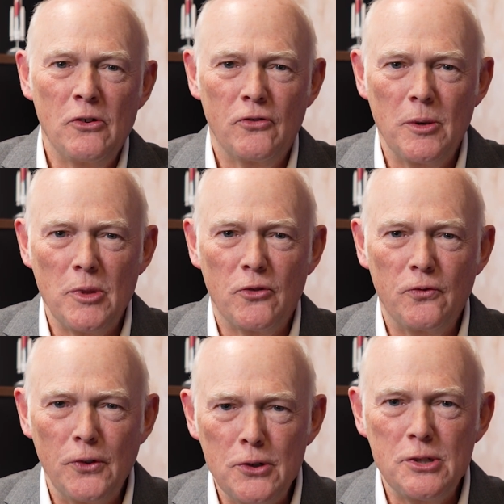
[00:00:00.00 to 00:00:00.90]
from the
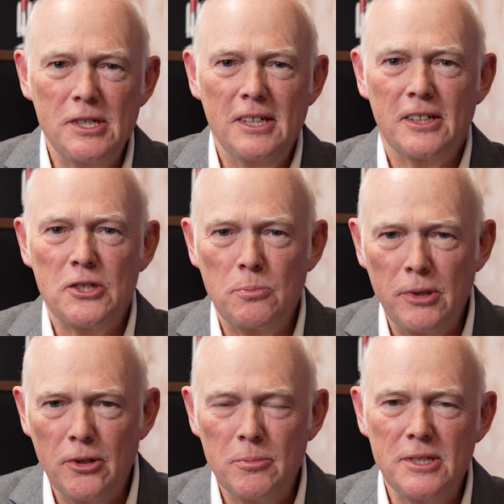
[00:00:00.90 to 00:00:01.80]
first
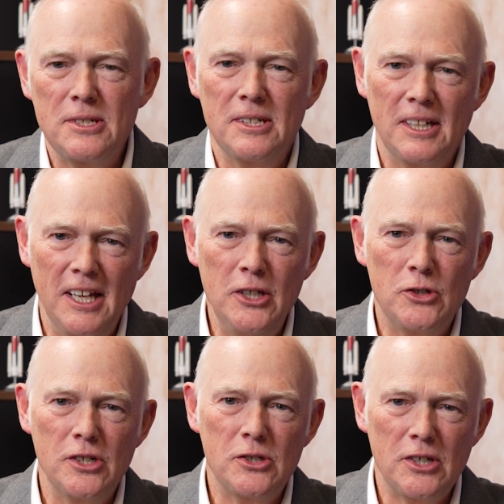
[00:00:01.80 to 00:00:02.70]
experiments in
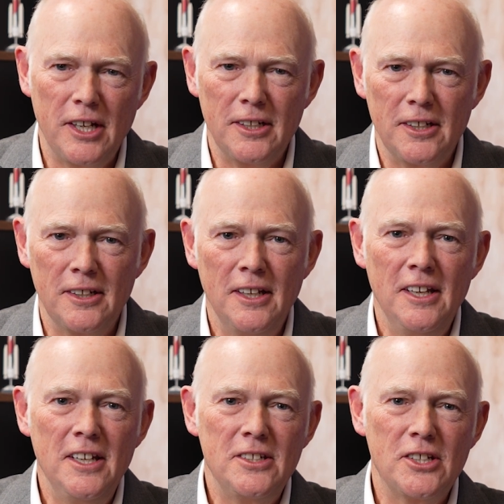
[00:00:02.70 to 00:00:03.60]
ancient China
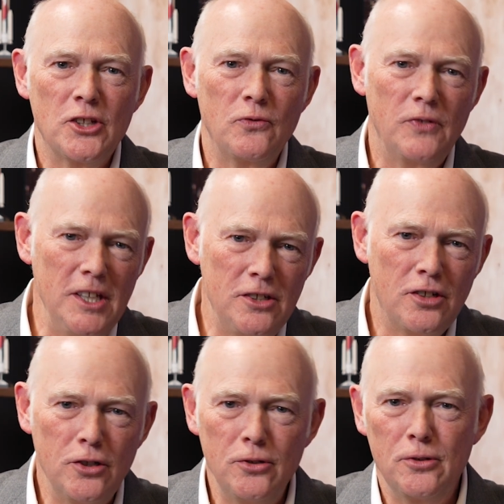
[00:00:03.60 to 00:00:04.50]
to the
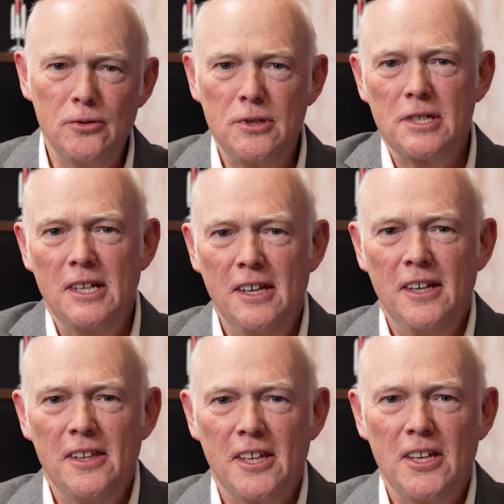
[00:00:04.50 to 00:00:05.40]
V2s,
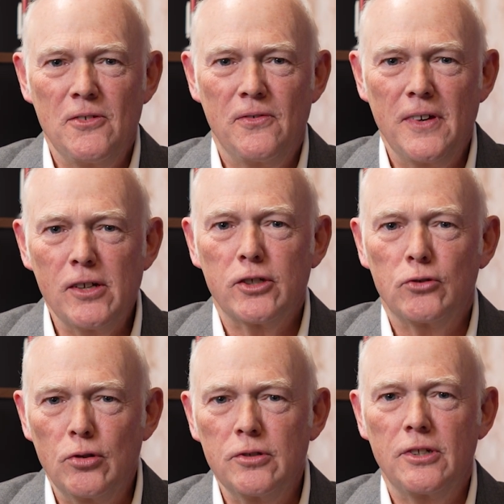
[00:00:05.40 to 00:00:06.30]
the
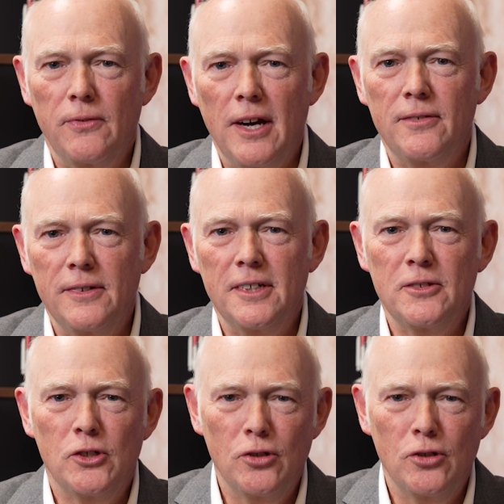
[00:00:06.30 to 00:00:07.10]
Vergeltungswaffe